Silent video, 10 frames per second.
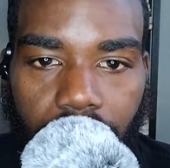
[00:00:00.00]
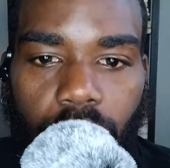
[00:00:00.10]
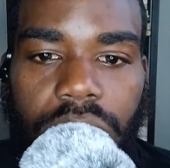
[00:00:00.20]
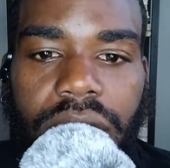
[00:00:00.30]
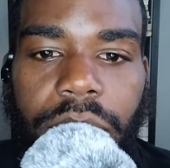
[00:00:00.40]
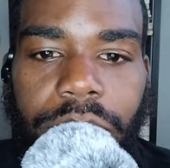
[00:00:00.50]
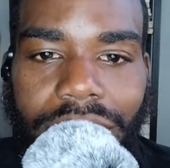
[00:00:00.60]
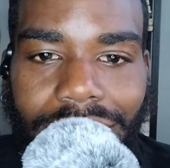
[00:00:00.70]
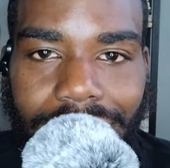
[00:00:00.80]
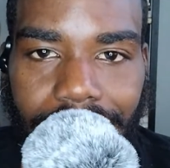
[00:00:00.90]
with
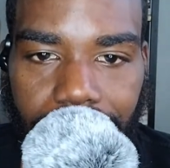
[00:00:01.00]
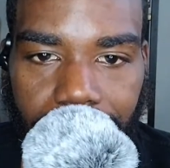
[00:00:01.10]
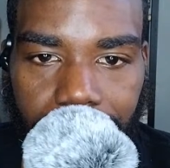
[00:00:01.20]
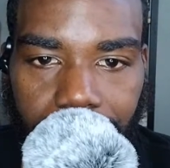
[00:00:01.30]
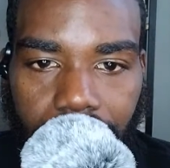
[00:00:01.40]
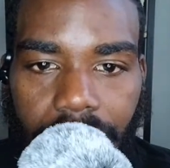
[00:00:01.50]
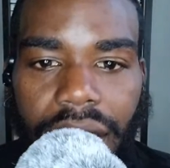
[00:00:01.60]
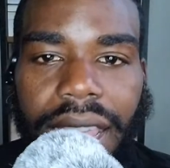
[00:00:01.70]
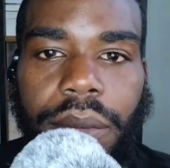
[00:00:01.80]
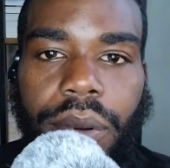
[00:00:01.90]
abundance
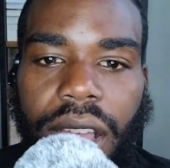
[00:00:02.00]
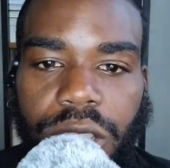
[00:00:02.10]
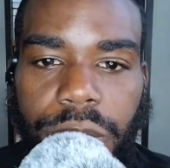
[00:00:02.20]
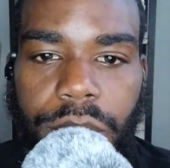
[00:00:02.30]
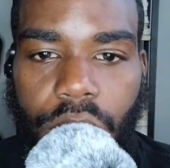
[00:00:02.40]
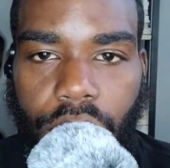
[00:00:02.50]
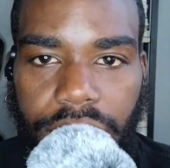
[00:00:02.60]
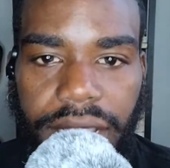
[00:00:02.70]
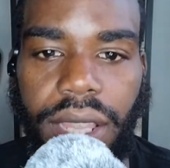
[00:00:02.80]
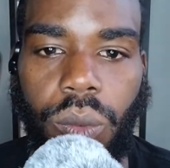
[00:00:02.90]
and
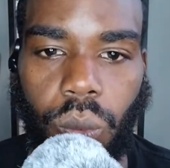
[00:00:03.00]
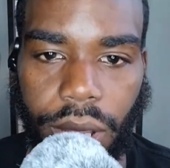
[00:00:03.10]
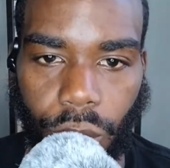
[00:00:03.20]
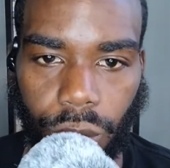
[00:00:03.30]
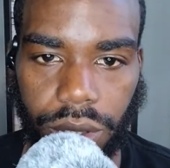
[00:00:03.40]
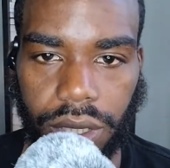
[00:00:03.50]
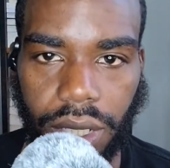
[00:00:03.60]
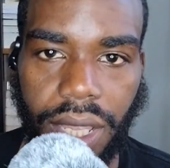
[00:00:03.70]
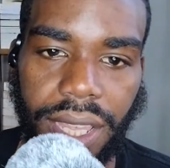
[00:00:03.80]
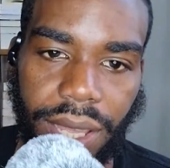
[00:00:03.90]
prosperity and wealth.
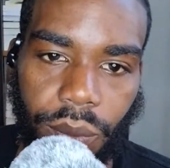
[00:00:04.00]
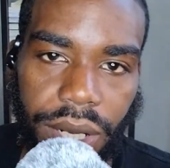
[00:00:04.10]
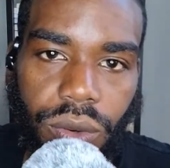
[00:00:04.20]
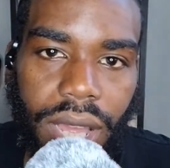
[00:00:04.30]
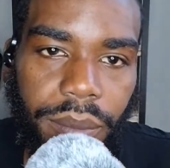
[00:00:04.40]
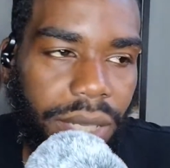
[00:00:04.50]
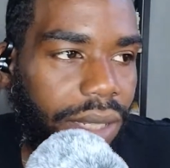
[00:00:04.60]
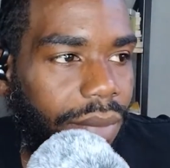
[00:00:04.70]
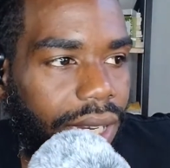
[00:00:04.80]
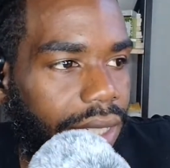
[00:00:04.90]
And what do I
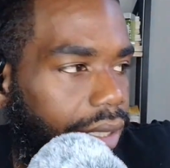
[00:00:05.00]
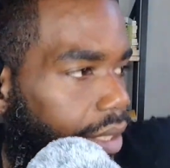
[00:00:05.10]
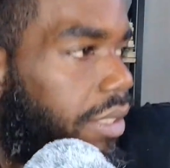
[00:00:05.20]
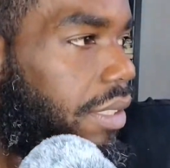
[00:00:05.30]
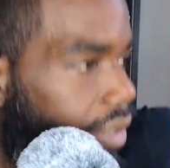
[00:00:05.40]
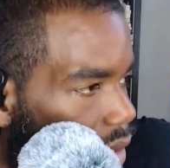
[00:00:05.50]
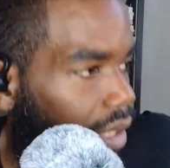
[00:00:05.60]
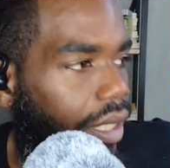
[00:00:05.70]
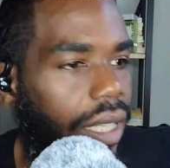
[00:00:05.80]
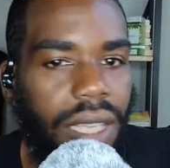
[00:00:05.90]
mean by this?
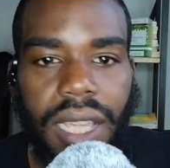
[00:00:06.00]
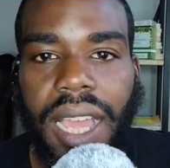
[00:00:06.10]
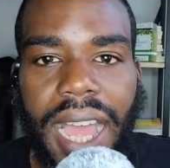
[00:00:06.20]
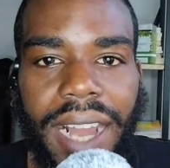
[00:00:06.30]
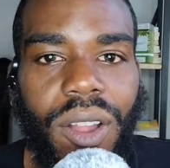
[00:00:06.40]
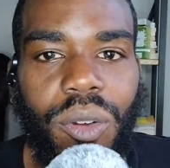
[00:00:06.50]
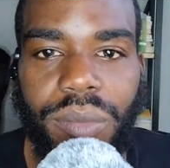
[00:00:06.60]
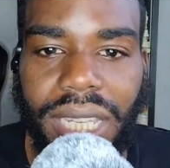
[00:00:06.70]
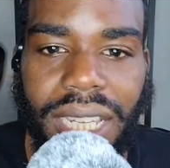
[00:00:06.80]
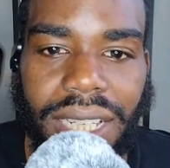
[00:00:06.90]
I don't
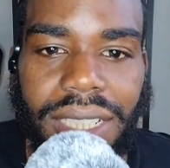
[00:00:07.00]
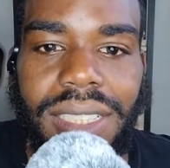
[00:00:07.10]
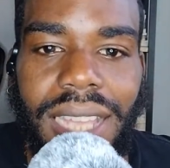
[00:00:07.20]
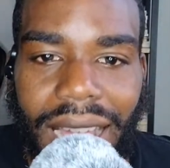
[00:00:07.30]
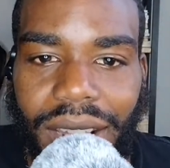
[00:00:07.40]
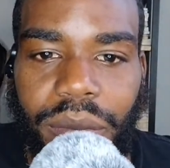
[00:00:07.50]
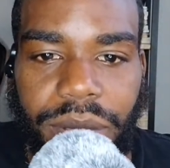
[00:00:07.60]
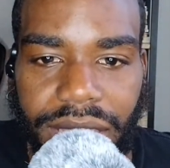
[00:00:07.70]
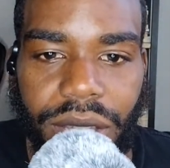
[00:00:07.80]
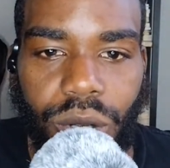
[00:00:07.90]
mean dollar
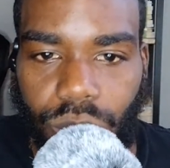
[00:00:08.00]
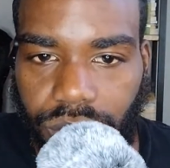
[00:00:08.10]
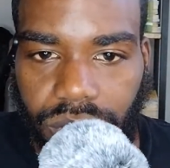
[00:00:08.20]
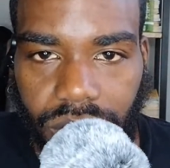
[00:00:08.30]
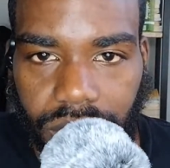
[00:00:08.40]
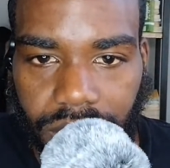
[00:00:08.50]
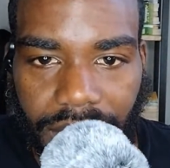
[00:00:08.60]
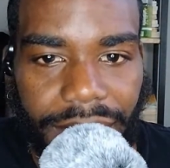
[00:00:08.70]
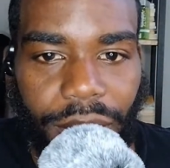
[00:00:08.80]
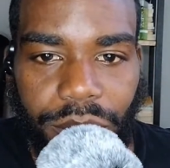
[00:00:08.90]
bills.
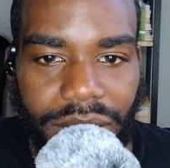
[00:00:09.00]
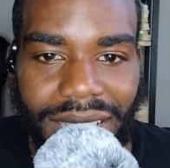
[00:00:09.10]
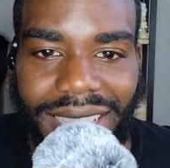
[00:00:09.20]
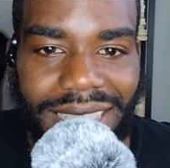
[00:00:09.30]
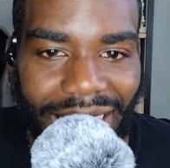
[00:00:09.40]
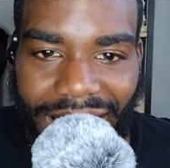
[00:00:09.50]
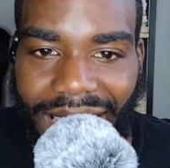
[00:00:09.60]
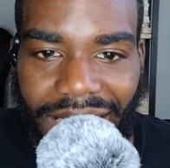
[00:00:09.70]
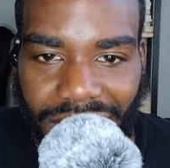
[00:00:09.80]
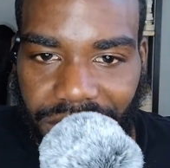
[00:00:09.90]
I don't mean
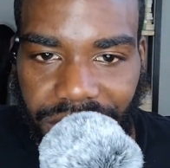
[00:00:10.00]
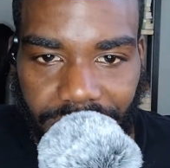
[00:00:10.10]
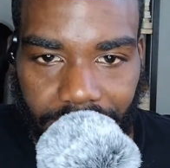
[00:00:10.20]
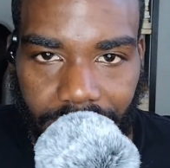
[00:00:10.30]
cash.